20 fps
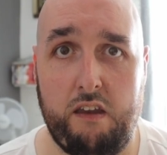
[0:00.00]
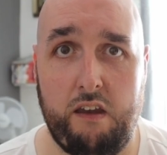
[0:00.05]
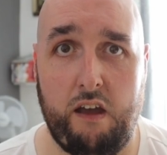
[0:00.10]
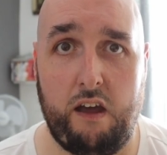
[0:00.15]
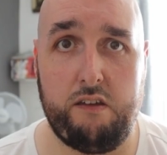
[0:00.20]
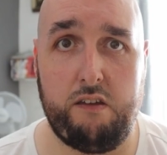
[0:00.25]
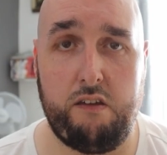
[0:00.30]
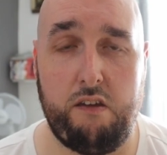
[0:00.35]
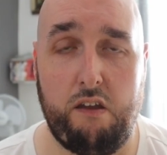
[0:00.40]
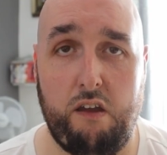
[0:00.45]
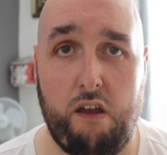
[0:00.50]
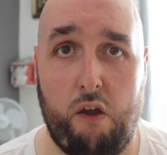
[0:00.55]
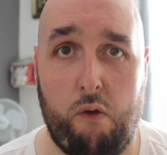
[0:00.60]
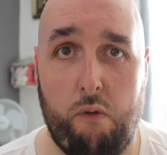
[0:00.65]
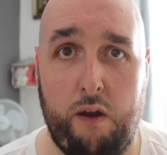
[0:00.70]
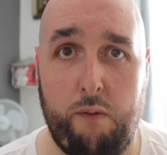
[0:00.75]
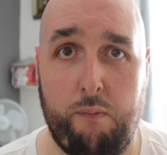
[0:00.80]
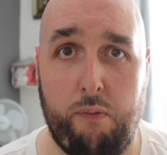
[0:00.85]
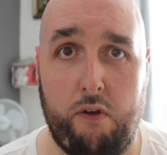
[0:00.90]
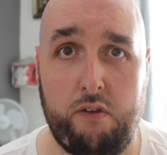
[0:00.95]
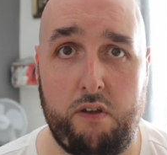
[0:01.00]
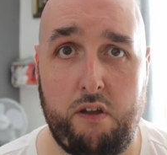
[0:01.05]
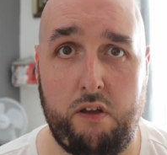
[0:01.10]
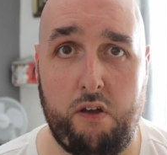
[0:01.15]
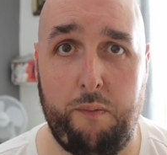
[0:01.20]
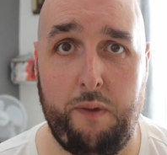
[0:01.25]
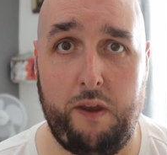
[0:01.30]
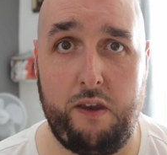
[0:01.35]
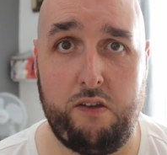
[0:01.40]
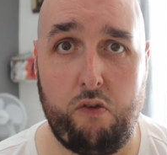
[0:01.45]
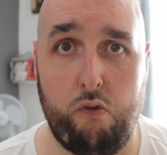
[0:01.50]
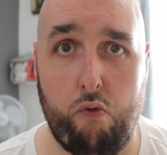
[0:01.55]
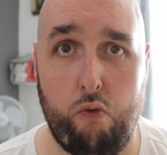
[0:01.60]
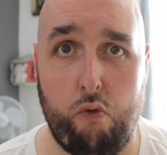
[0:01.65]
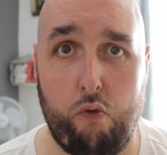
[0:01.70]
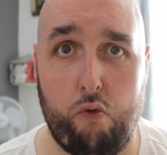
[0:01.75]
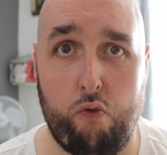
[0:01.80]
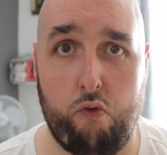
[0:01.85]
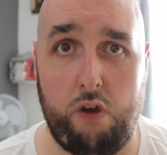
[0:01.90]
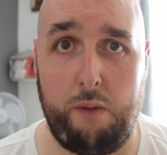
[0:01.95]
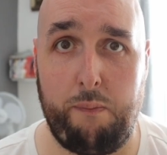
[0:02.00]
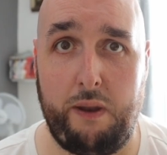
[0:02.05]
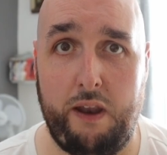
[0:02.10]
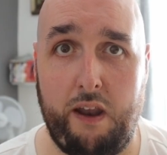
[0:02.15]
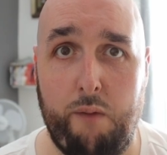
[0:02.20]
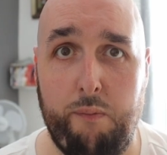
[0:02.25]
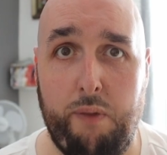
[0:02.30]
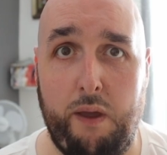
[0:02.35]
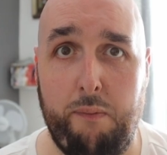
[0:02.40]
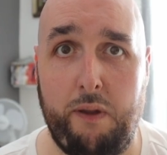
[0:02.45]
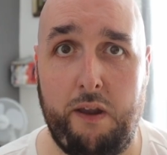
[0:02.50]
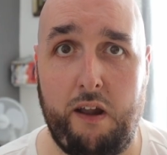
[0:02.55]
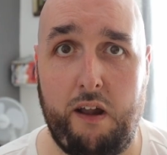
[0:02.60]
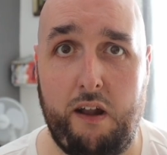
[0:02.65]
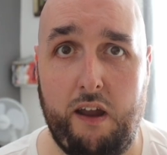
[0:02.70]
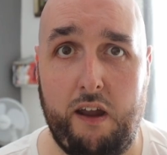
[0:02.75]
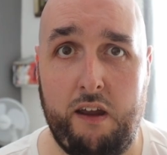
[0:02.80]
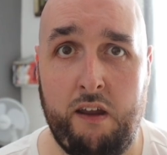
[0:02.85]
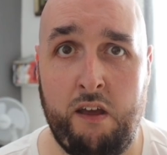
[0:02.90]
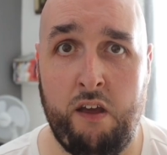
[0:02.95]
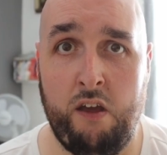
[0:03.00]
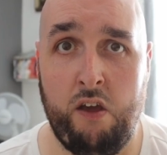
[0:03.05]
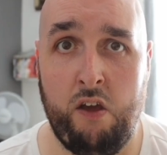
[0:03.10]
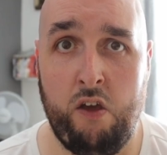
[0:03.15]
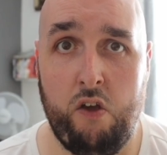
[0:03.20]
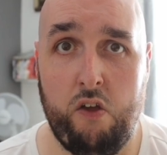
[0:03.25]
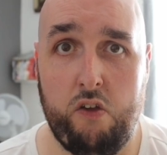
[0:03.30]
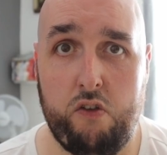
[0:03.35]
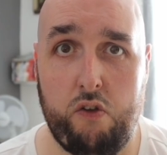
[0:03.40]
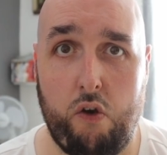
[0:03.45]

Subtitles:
not a random person coming into creeping on people and all that.